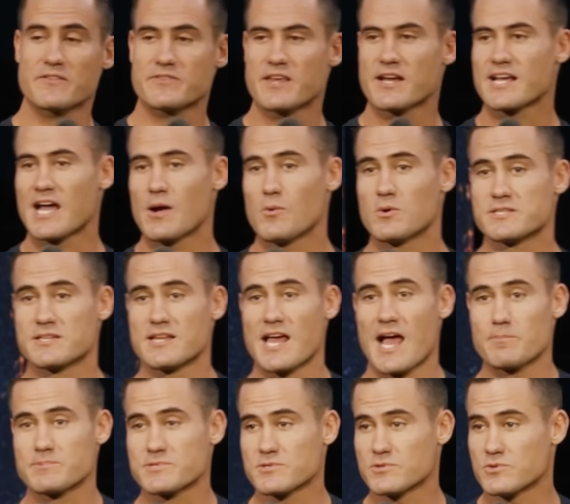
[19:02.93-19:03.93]
out that guy was an
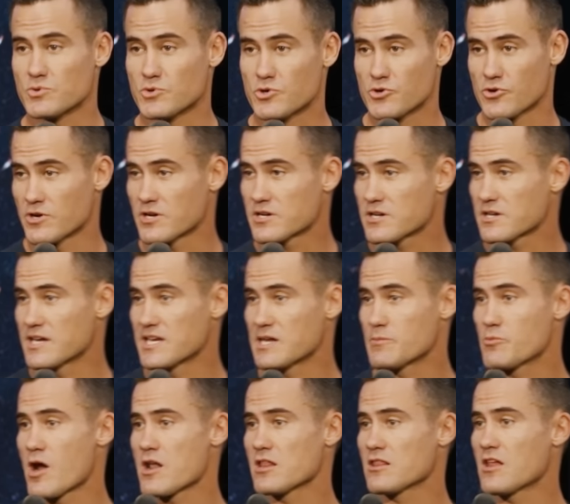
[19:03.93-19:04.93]
absolute crook, and he
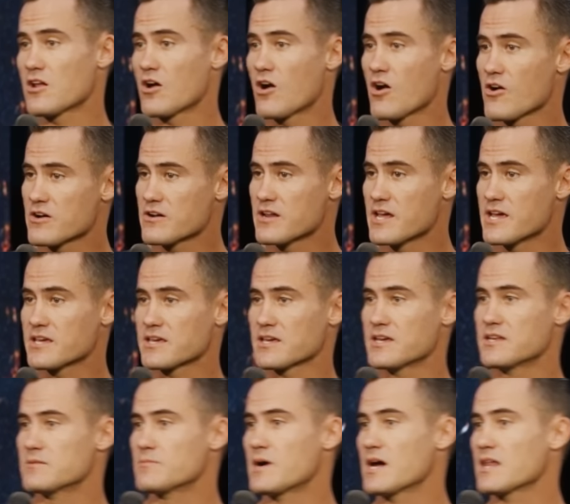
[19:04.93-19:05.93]
brought a lot of heartache
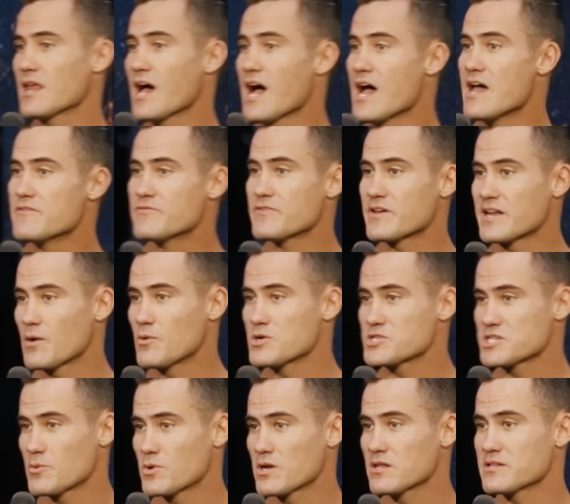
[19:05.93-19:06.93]
into my life, and I
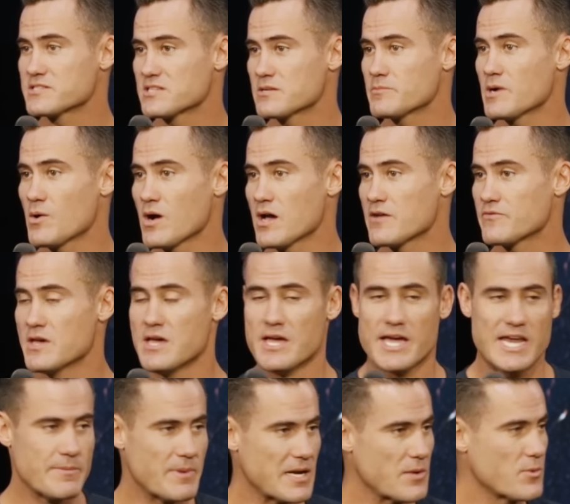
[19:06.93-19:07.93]
wish I would have listened to my wife.
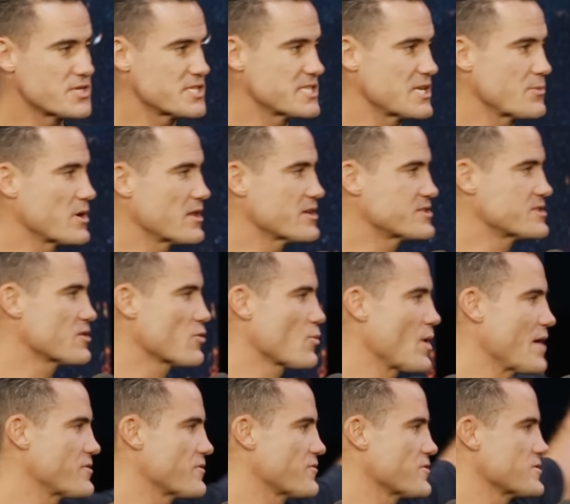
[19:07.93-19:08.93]
Anybody wishes they would have listened to their
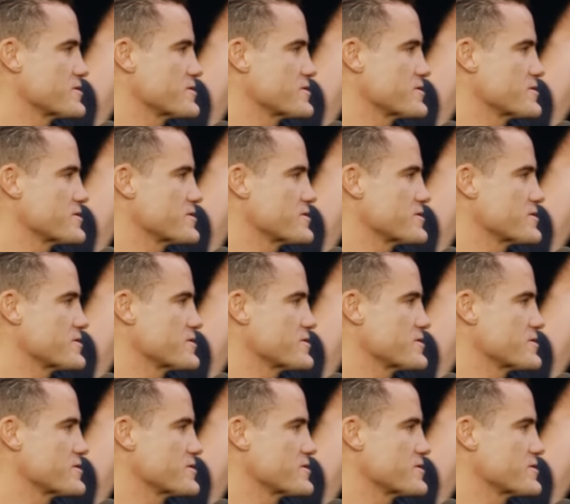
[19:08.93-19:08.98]
wife the